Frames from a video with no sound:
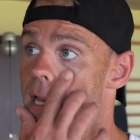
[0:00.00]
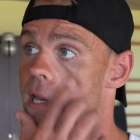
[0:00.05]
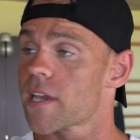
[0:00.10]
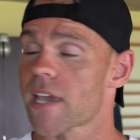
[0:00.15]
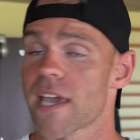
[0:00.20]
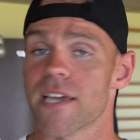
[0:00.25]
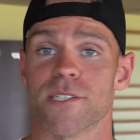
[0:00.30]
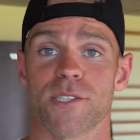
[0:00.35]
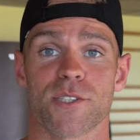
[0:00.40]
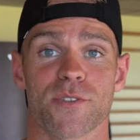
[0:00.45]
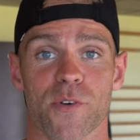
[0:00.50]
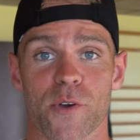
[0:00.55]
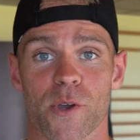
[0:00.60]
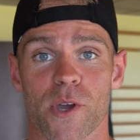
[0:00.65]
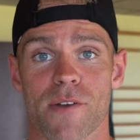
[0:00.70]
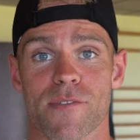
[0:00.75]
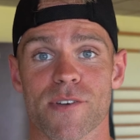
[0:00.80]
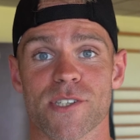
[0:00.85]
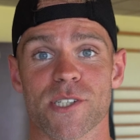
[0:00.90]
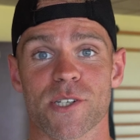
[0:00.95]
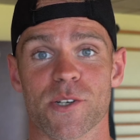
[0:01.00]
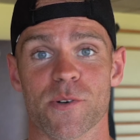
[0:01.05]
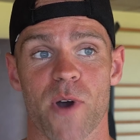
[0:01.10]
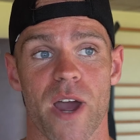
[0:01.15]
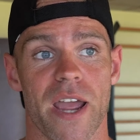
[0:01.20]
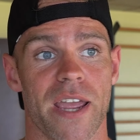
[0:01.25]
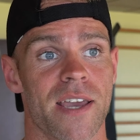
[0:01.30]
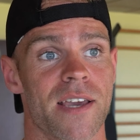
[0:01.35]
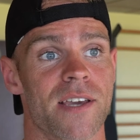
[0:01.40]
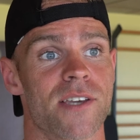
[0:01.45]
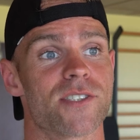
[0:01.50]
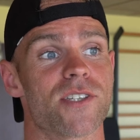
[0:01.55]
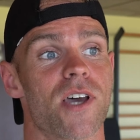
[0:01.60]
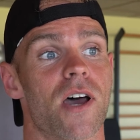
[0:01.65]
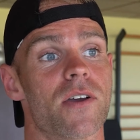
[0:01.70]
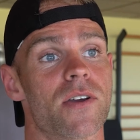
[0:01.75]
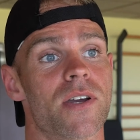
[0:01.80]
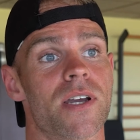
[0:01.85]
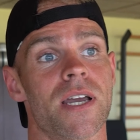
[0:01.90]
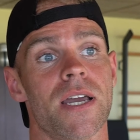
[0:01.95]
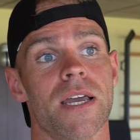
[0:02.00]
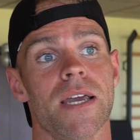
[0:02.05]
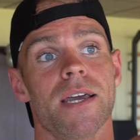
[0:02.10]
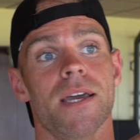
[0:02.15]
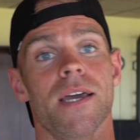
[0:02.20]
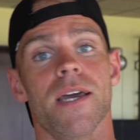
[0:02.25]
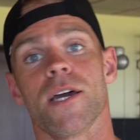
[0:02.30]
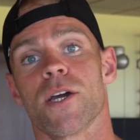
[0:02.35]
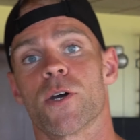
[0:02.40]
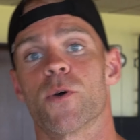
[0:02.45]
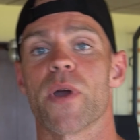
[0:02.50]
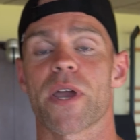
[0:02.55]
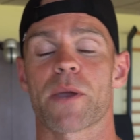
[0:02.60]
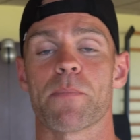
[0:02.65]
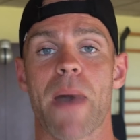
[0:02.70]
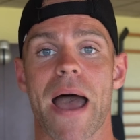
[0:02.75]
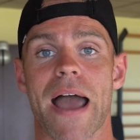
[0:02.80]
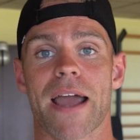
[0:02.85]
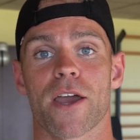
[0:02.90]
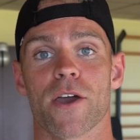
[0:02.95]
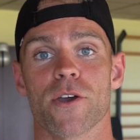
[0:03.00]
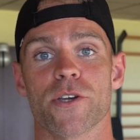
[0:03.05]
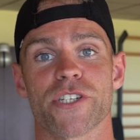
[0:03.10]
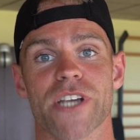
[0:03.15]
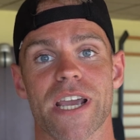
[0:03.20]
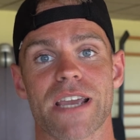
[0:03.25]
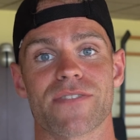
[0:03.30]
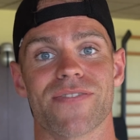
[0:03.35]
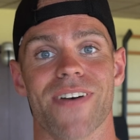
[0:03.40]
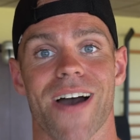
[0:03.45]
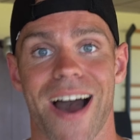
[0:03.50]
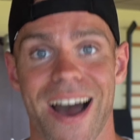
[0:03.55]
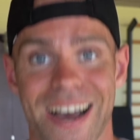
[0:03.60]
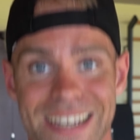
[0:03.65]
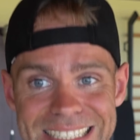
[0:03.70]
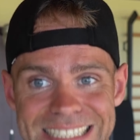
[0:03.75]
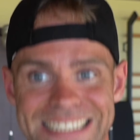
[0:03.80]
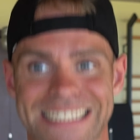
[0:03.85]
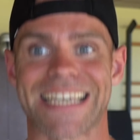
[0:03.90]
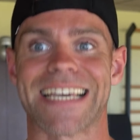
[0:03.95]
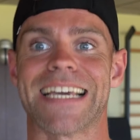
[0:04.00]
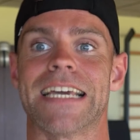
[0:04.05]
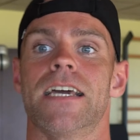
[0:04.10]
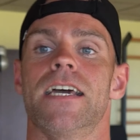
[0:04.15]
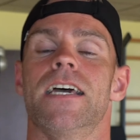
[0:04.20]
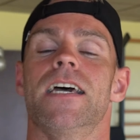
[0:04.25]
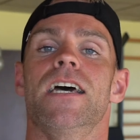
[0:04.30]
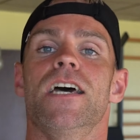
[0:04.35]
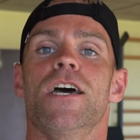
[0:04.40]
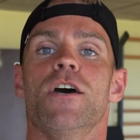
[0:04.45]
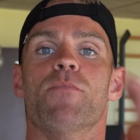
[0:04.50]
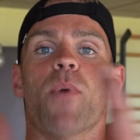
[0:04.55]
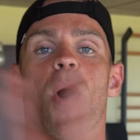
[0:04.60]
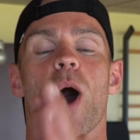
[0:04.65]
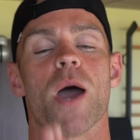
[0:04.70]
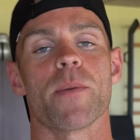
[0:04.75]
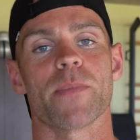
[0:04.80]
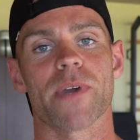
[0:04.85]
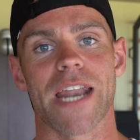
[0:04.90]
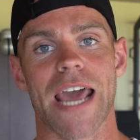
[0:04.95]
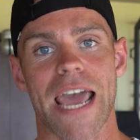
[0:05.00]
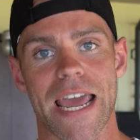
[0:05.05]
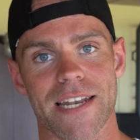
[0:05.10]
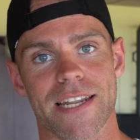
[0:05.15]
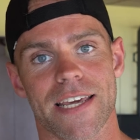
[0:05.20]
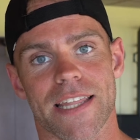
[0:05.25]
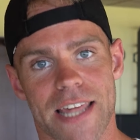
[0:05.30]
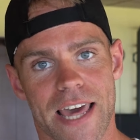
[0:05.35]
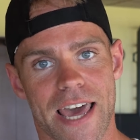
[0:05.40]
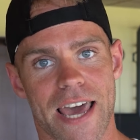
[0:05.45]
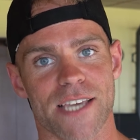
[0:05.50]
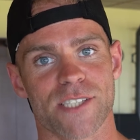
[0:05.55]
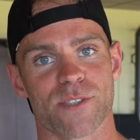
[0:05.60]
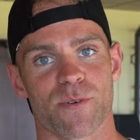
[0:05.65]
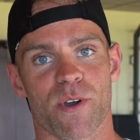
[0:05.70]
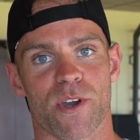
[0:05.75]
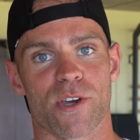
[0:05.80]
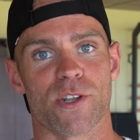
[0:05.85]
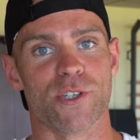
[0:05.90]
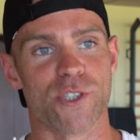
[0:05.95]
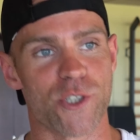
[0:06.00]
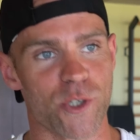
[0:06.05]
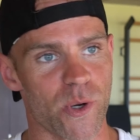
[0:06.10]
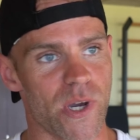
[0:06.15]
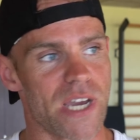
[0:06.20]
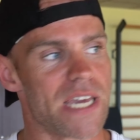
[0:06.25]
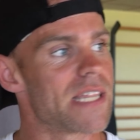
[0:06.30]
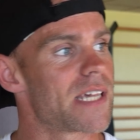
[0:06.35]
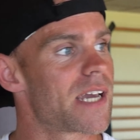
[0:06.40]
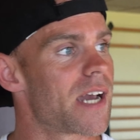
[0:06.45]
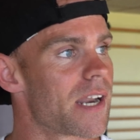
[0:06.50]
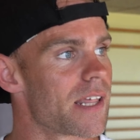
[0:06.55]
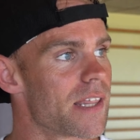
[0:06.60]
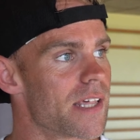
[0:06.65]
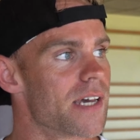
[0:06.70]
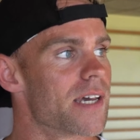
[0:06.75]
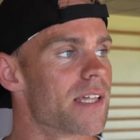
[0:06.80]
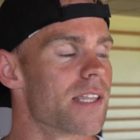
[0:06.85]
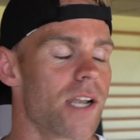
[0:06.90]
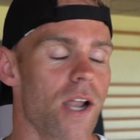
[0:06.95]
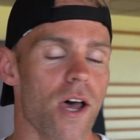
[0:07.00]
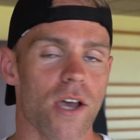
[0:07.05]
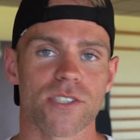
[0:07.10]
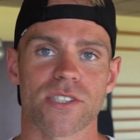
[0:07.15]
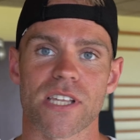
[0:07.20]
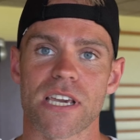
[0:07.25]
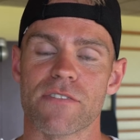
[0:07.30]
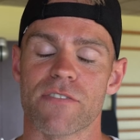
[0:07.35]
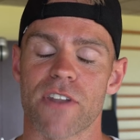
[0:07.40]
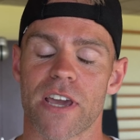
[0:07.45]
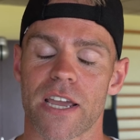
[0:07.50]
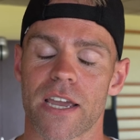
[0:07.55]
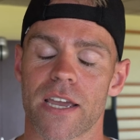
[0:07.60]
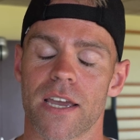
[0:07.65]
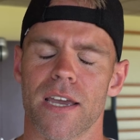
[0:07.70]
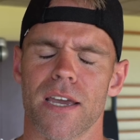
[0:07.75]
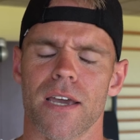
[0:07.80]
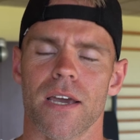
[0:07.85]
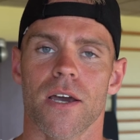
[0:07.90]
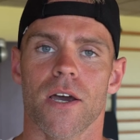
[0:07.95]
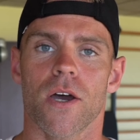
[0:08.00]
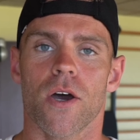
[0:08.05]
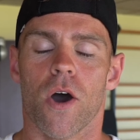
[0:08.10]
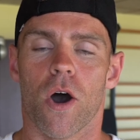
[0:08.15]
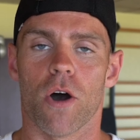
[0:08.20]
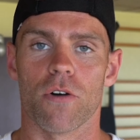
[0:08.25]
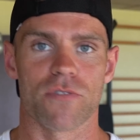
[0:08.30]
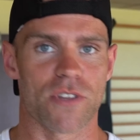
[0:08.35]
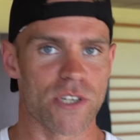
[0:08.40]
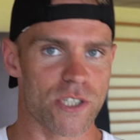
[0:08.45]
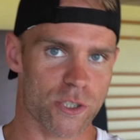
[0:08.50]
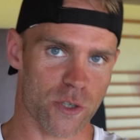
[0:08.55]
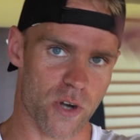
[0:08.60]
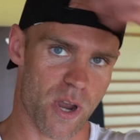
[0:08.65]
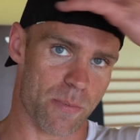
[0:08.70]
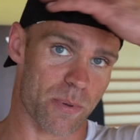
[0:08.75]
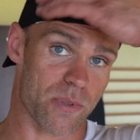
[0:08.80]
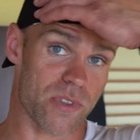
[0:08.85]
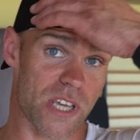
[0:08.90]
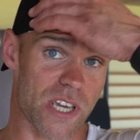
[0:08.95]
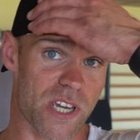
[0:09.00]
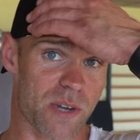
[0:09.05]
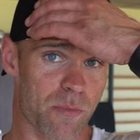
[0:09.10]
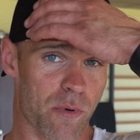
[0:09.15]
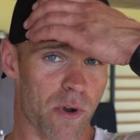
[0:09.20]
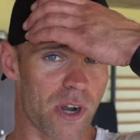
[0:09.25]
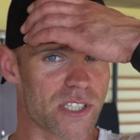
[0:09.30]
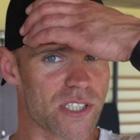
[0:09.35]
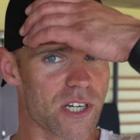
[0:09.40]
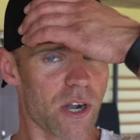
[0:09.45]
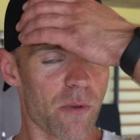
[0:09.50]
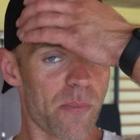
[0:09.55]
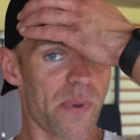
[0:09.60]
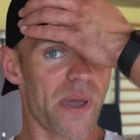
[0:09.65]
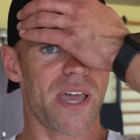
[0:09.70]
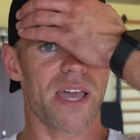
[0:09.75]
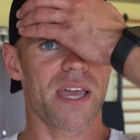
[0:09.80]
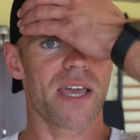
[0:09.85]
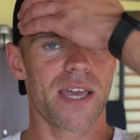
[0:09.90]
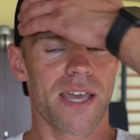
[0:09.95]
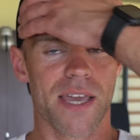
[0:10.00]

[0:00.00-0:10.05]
cages for you in every single way. So, quick mango shake for us, but I'm going to end it there so I can enjoy the last evening of this trip and decompress a little bit